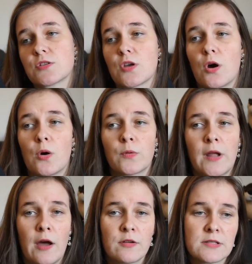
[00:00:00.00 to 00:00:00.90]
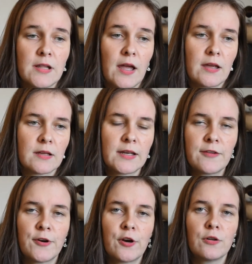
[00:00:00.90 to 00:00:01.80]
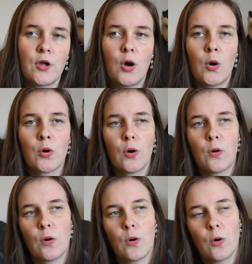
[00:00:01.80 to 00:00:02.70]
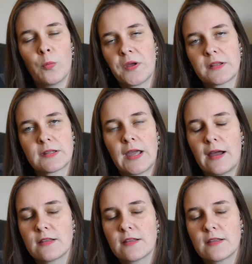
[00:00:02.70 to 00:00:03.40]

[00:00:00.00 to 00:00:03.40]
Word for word: So now it's like, leave her alone, go home, and yeah,